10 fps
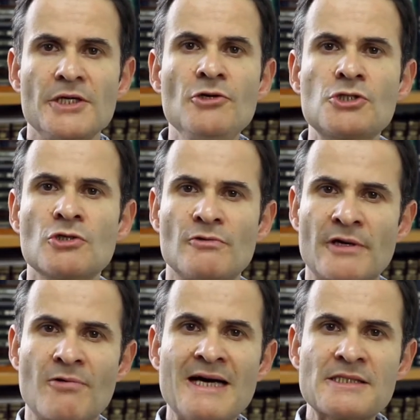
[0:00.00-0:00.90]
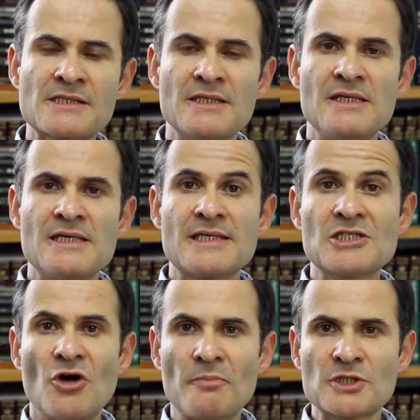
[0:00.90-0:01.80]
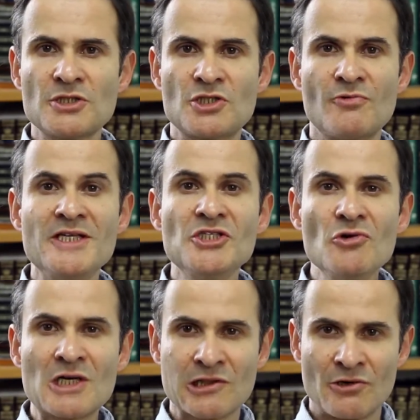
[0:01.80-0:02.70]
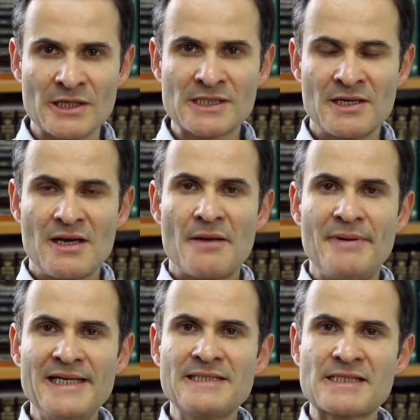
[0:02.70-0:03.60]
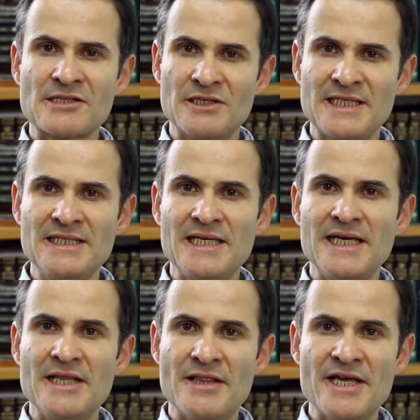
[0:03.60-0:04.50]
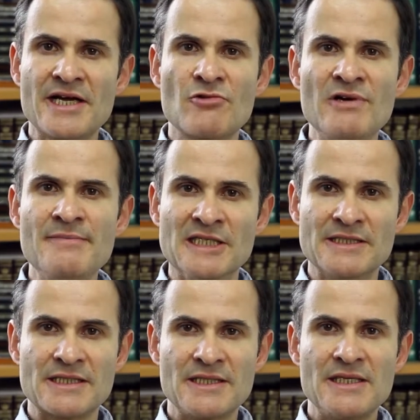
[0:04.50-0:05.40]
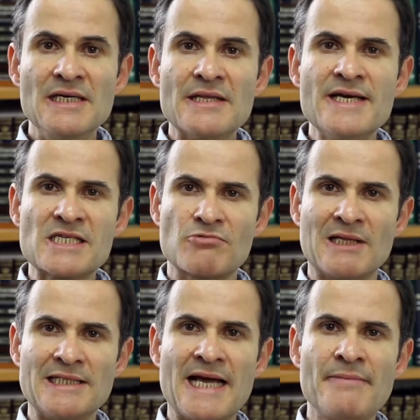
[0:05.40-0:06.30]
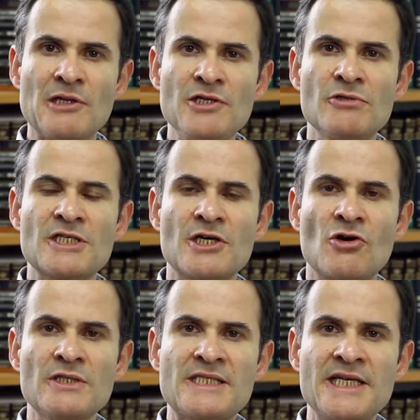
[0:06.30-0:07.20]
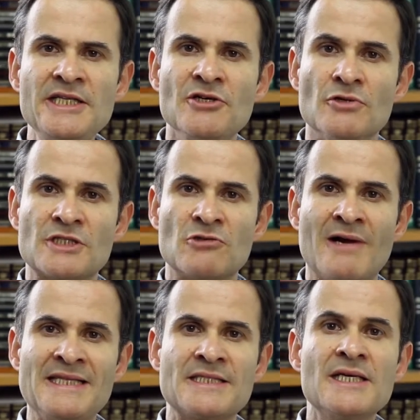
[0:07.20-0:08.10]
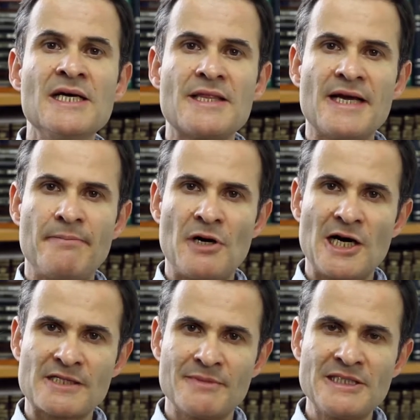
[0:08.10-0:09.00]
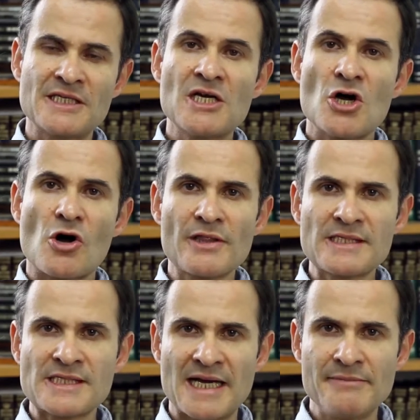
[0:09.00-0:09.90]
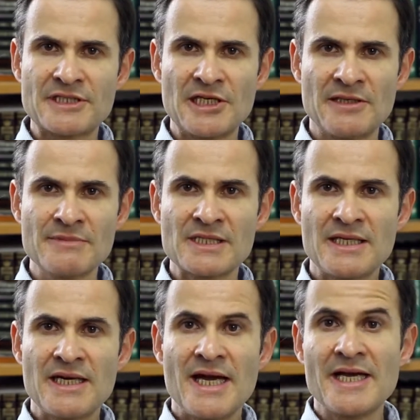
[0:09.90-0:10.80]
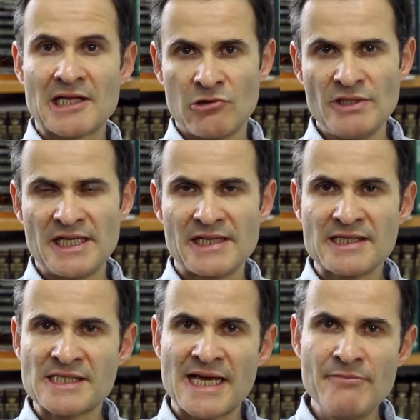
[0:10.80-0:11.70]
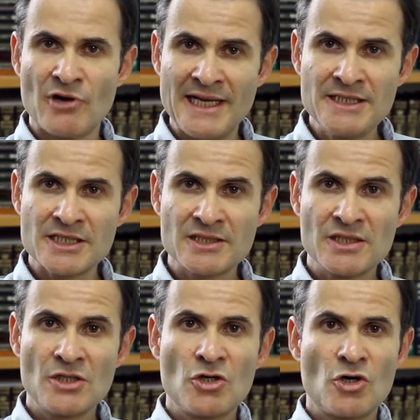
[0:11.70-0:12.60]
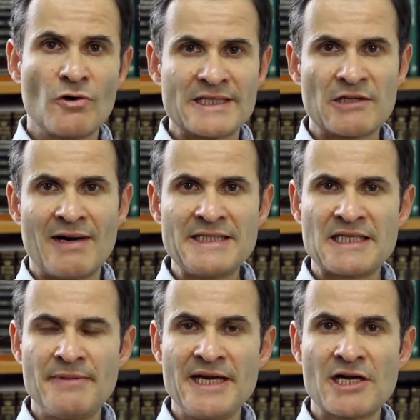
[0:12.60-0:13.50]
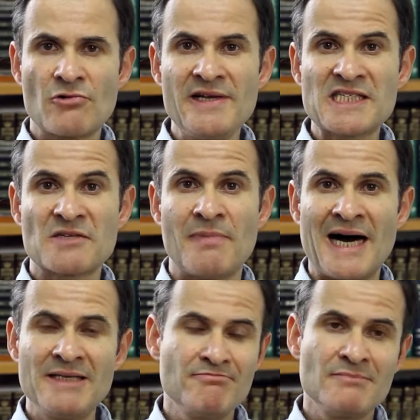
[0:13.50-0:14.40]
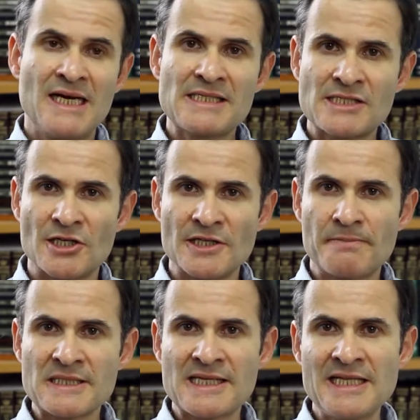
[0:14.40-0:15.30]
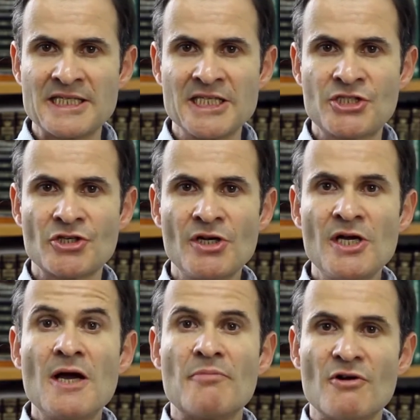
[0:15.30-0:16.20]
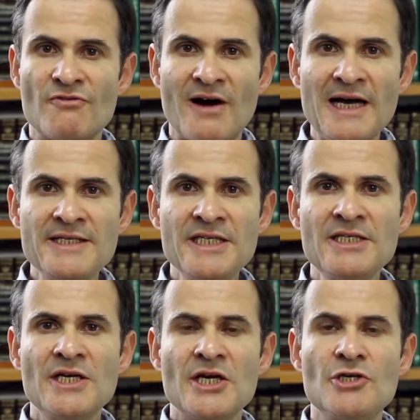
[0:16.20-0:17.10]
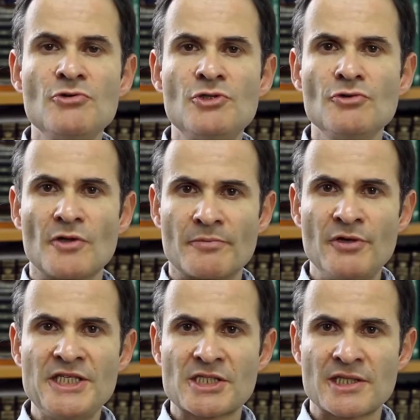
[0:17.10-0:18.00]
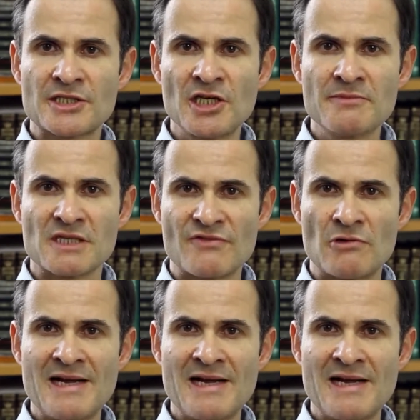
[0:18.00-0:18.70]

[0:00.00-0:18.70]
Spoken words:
you should request that an option to renew clause be inserted in the agreement. This will enable you to continue to rent the apartment on the same terms, including at the same rent, or at a rent to be increased by a certain percentage, provided you do not breach the terms of the